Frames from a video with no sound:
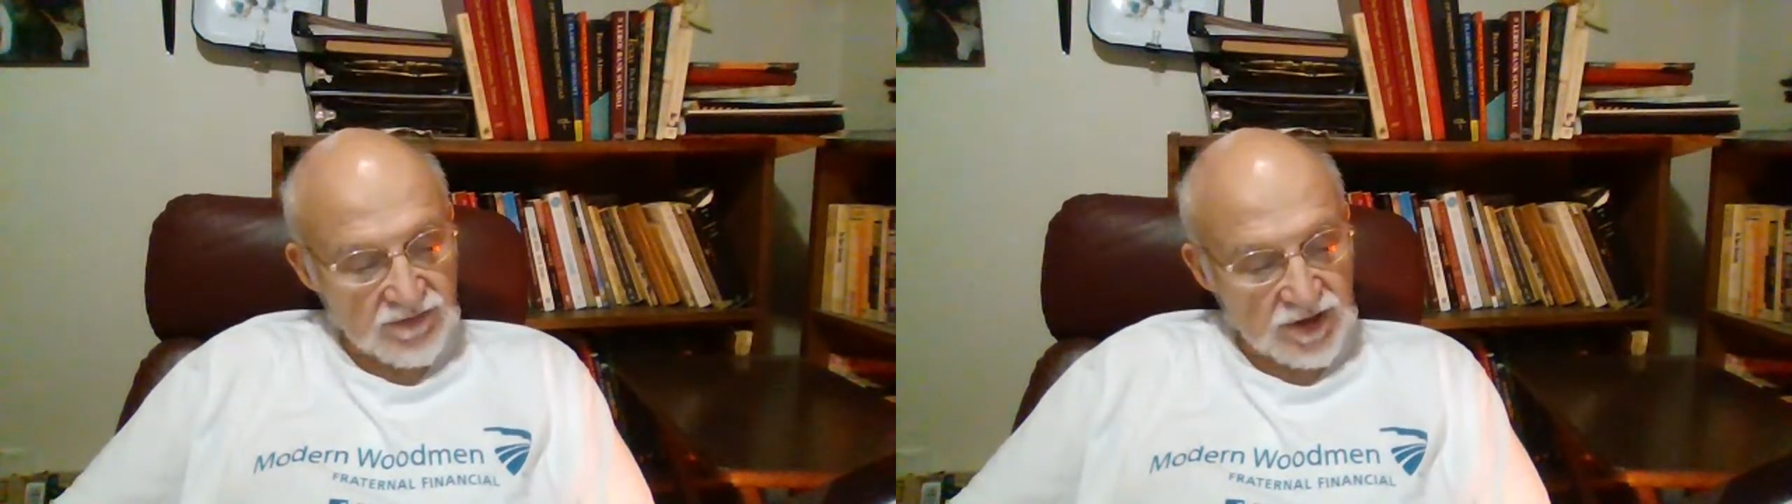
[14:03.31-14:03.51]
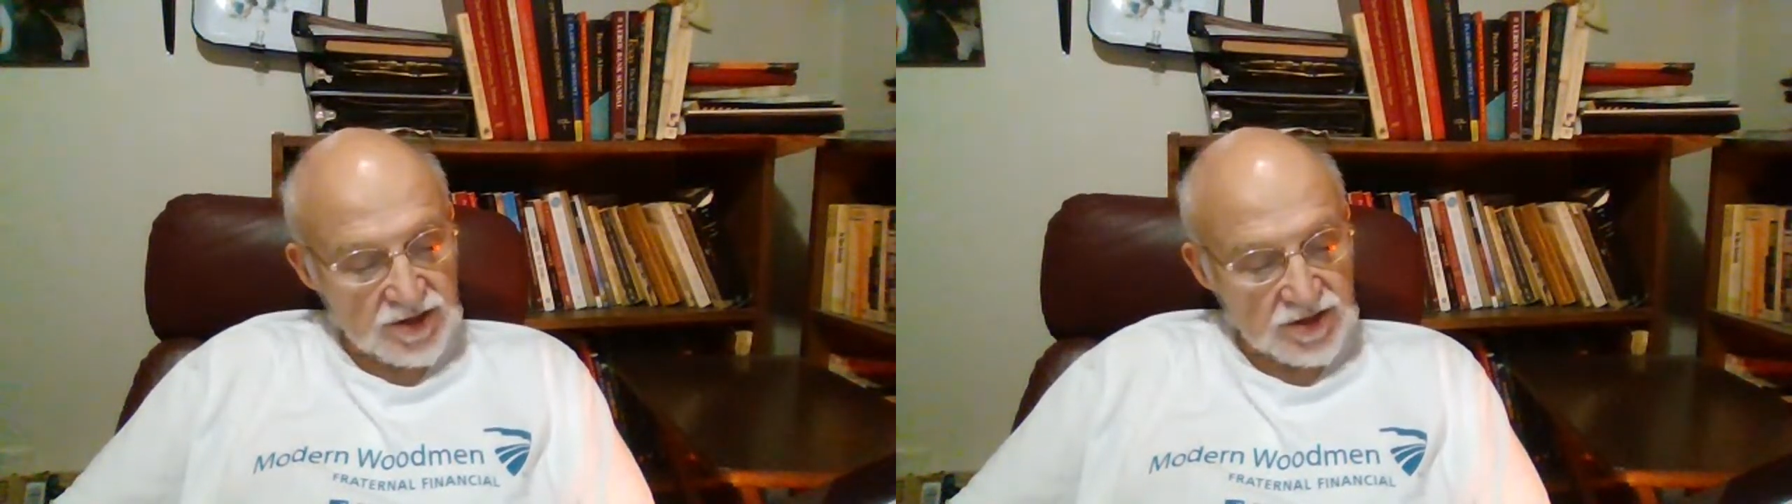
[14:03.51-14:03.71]

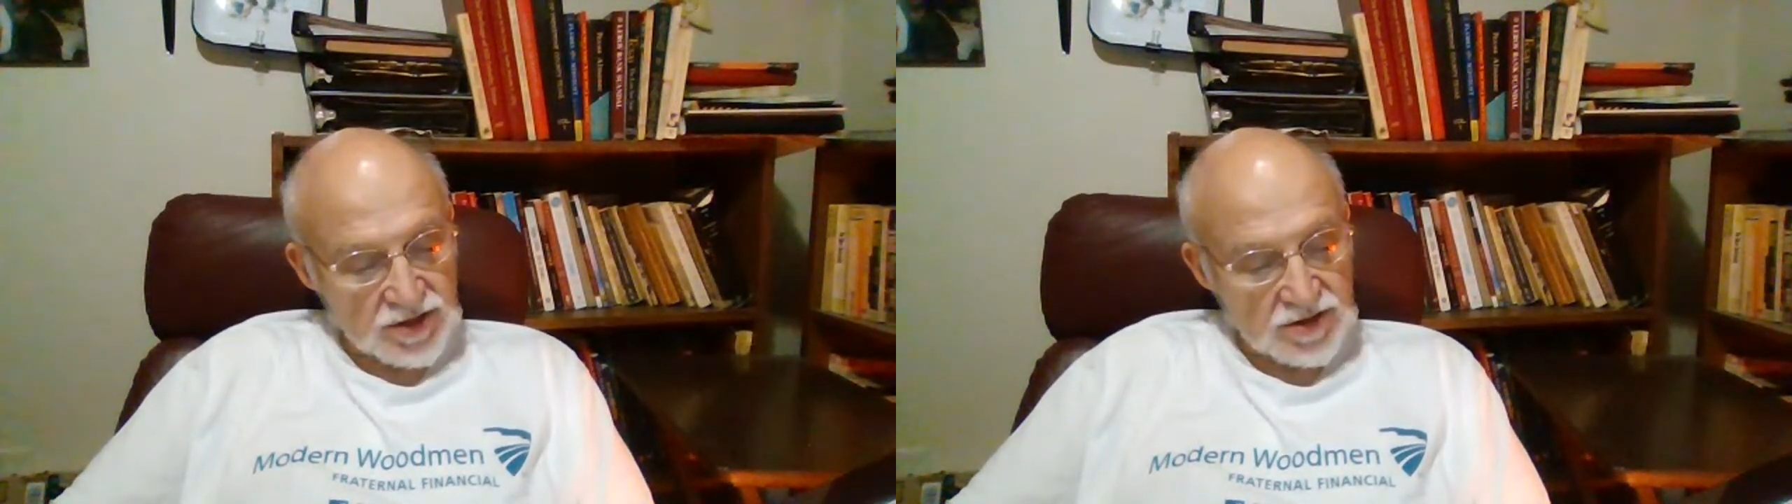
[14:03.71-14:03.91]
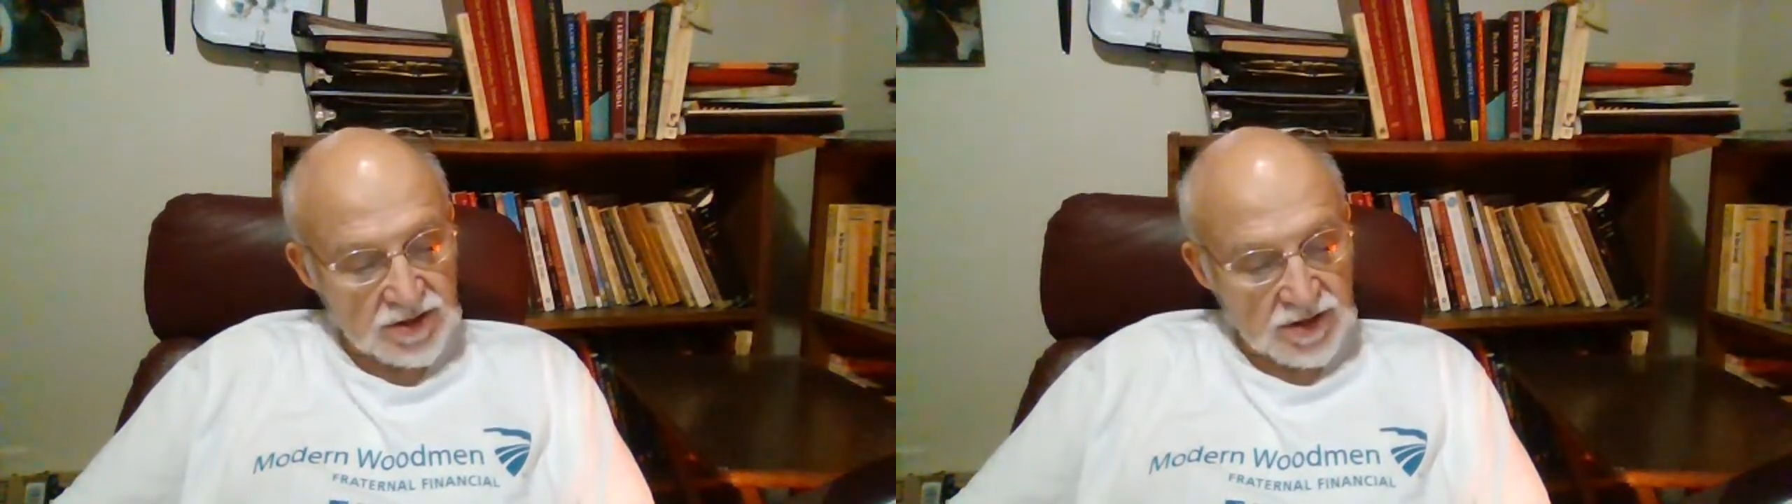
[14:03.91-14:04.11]
visited.
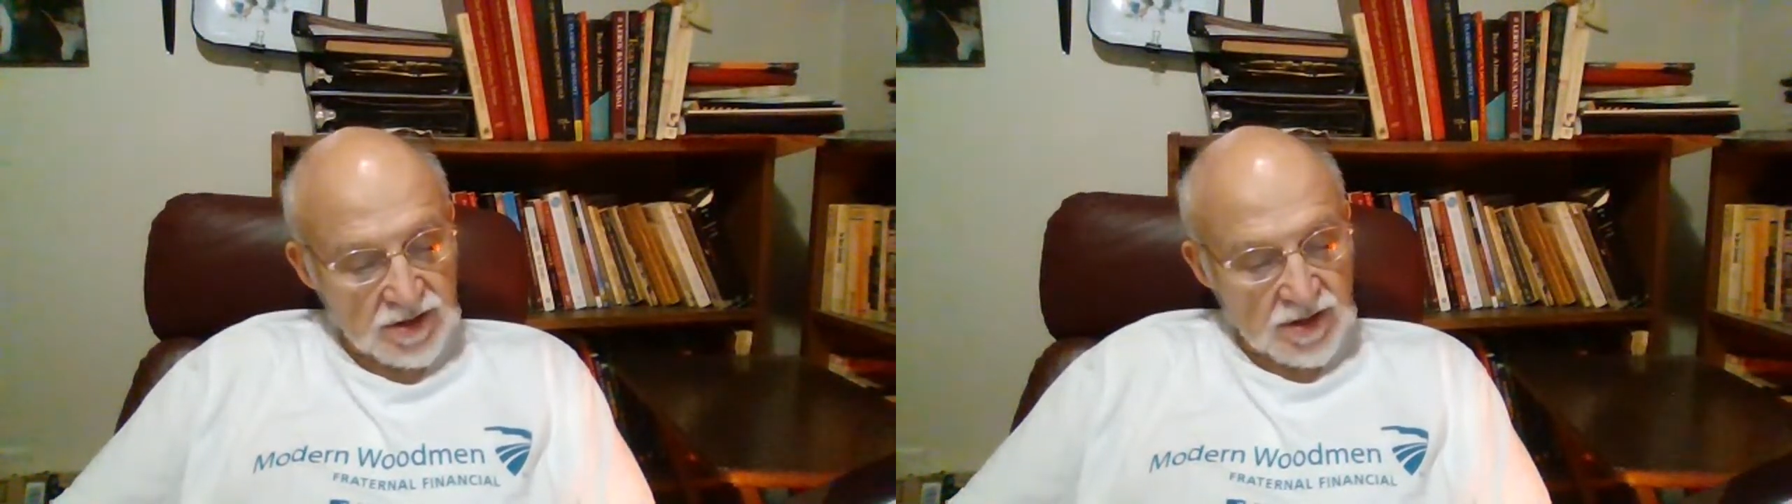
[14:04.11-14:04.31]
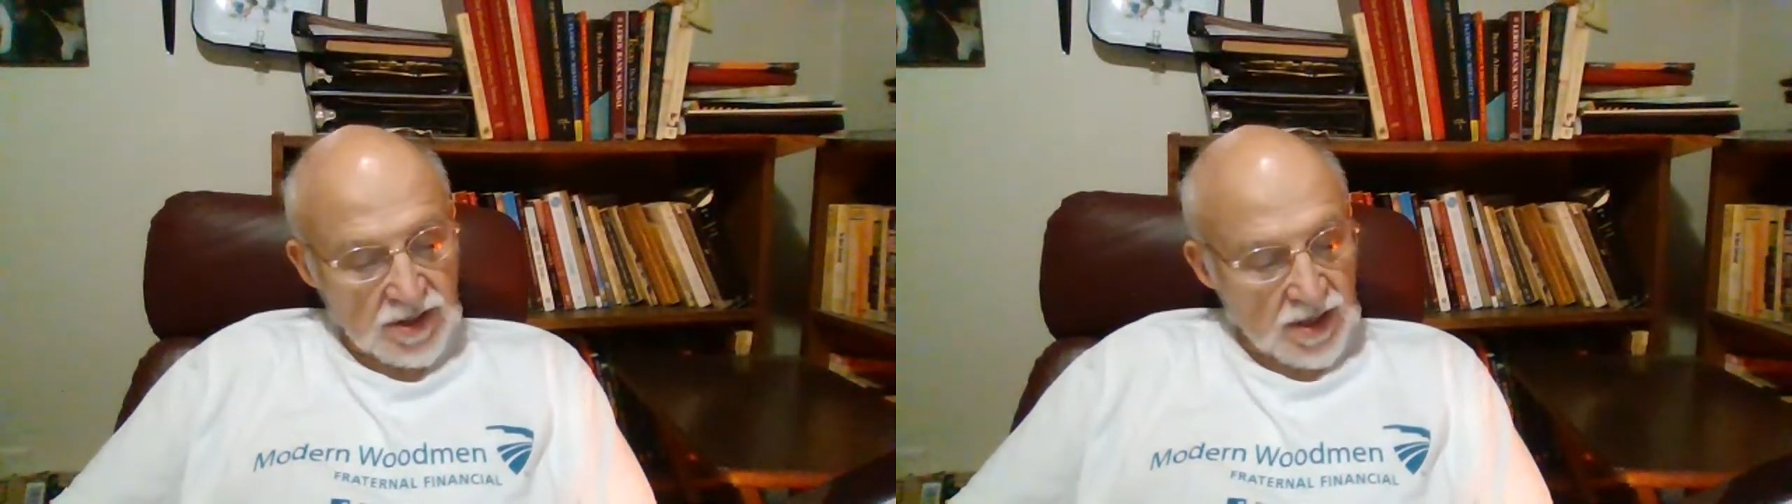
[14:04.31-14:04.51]

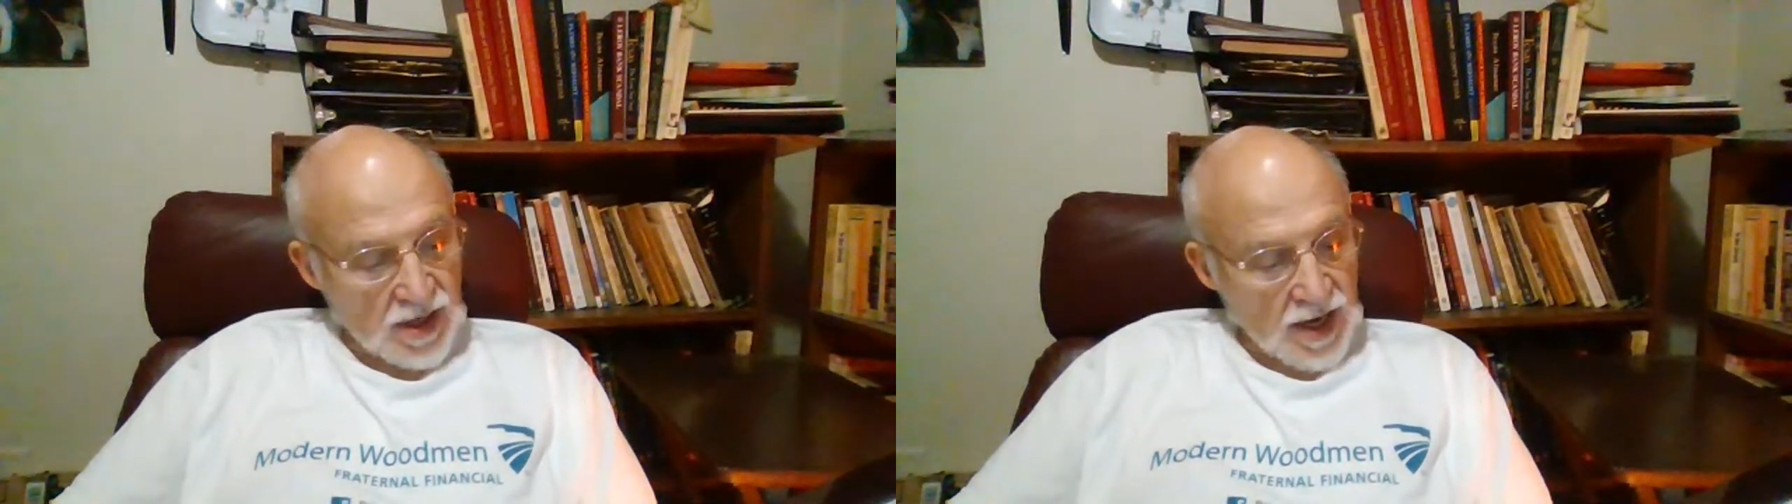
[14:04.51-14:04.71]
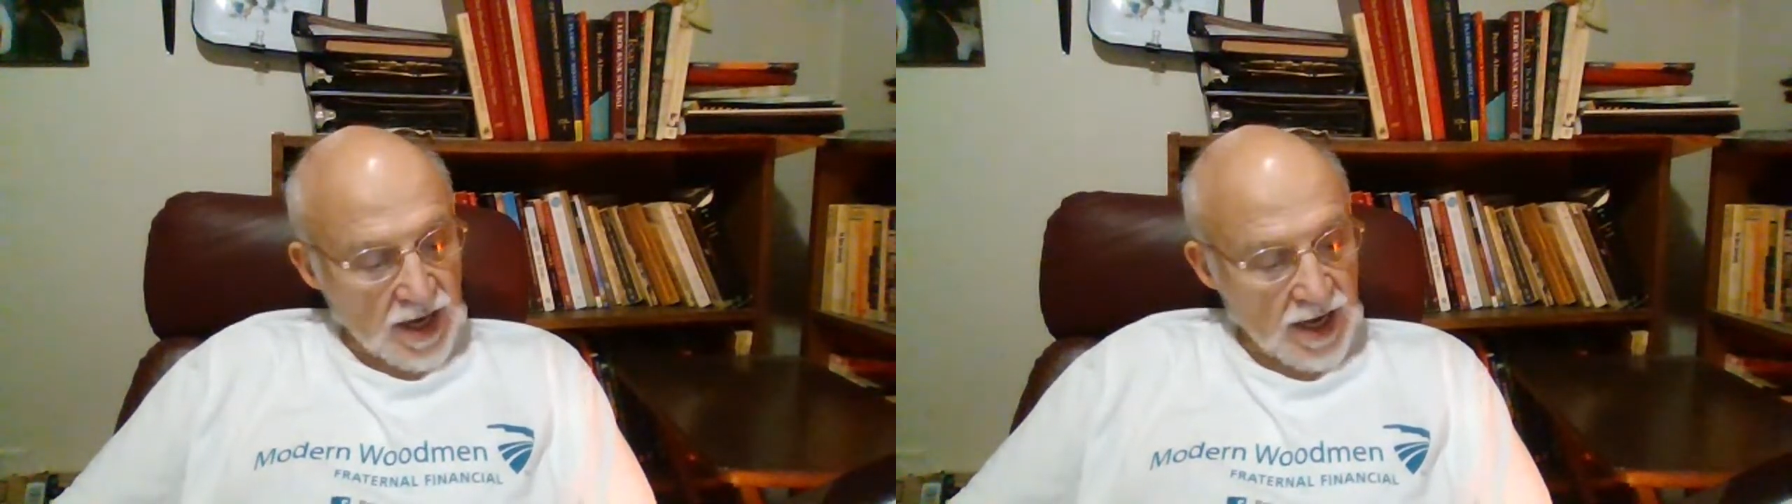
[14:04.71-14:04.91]

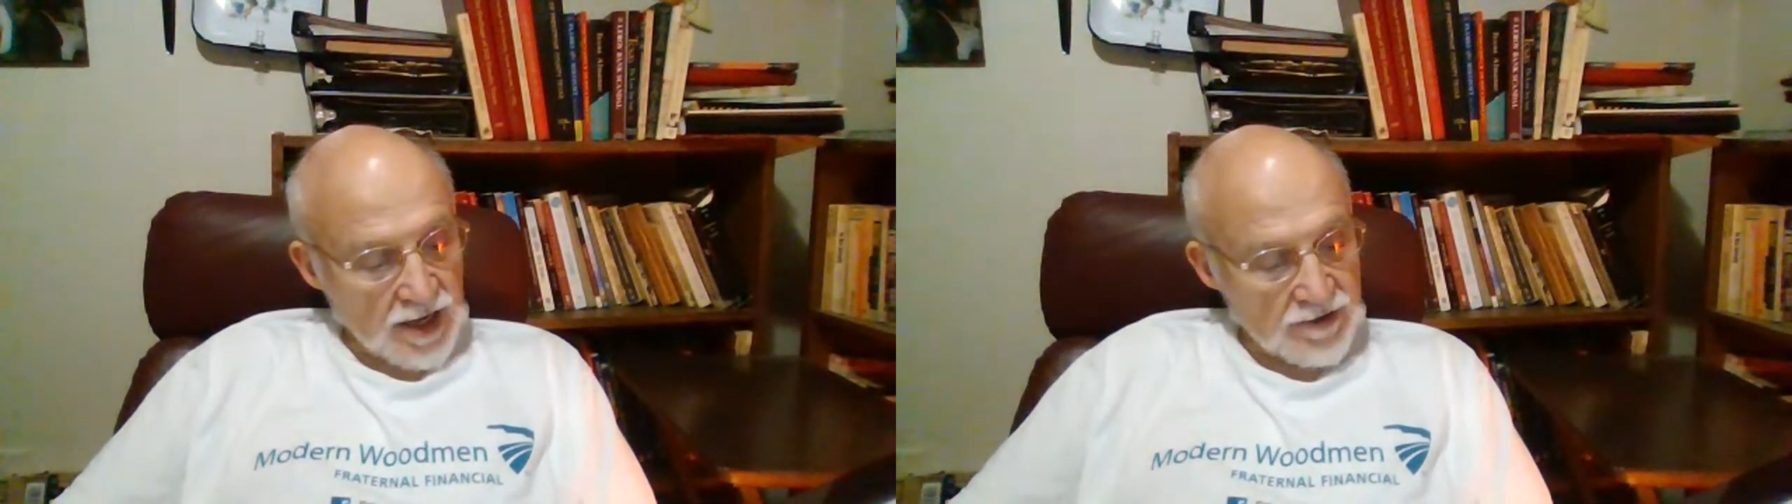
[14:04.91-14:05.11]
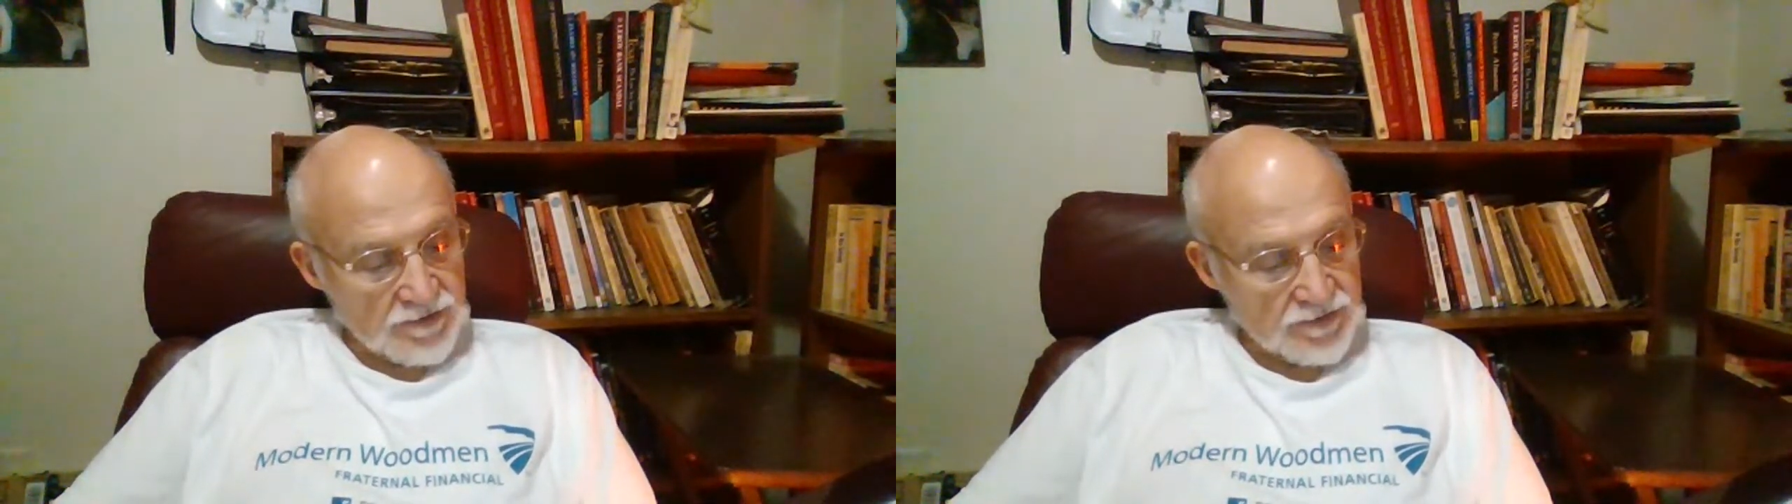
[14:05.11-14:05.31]

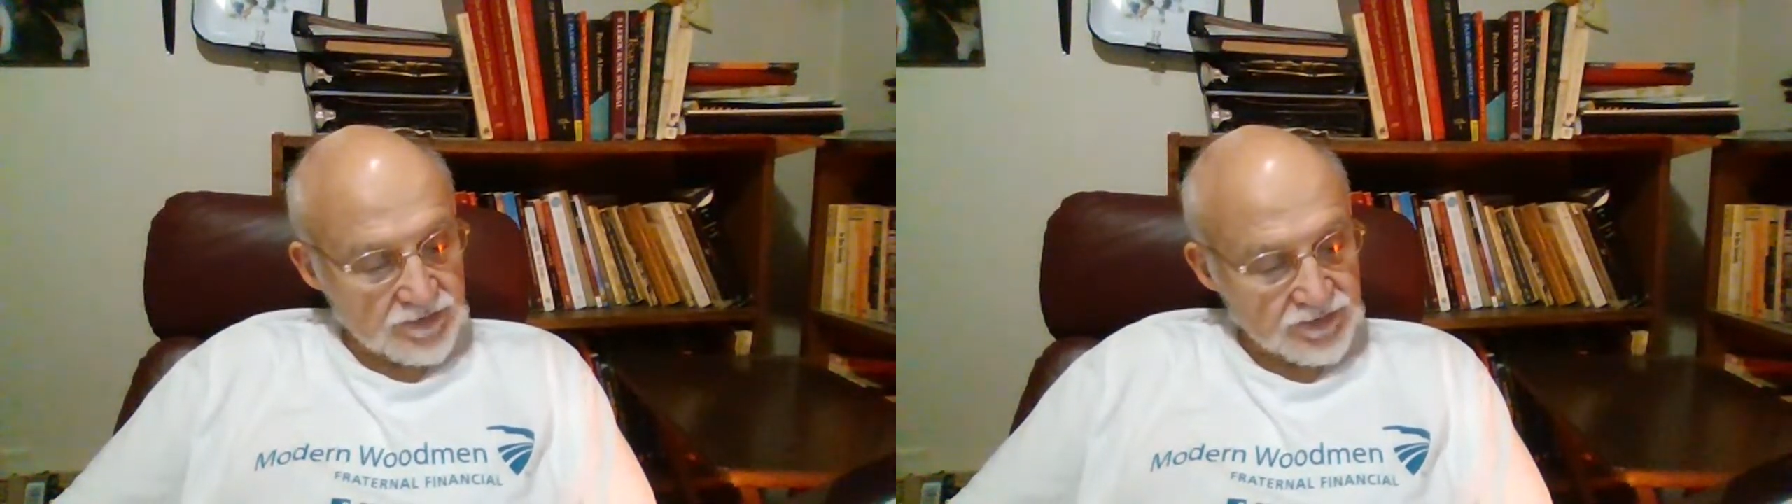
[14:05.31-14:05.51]
And